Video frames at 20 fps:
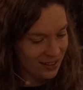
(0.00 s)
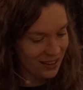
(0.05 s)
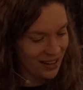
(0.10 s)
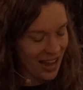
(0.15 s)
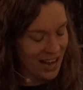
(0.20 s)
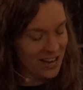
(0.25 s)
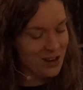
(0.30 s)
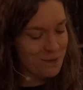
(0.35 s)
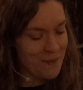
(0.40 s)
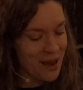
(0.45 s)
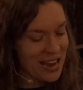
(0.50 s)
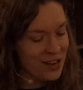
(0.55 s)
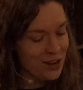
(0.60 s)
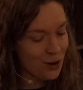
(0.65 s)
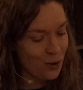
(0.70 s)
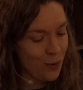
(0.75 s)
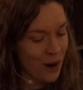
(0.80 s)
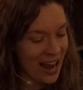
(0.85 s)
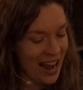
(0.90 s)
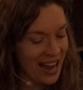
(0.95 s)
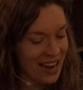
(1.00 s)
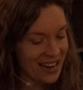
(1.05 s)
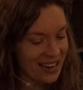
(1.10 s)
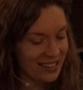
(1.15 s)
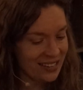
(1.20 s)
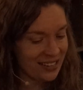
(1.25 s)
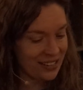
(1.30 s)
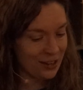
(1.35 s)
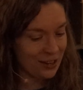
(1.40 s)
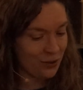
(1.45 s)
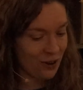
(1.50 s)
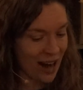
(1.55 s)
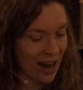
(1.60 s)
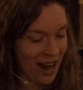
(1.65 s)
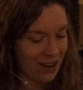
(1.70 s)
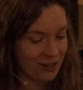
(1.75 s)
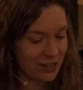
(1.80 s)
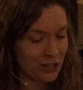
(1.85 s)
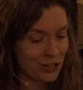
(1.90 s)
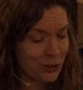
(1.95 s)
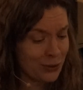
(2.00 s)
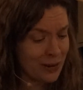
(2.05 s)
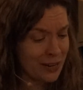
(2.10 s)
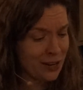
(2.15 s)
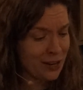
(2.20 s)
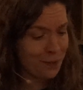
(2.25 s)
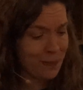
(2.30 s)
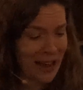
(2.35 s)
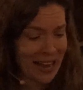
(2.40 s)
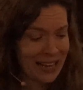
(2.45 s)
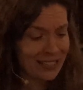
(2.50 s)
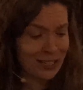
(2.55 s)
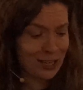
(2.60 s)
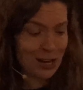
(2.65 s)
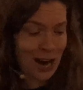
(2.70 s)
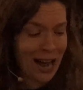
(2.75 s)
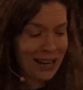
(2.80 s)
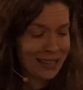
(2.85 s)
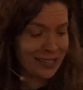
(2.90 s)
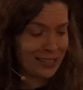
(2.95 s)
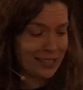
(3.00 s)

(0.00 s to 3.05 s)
And you make your way into the crowd, doing your best not to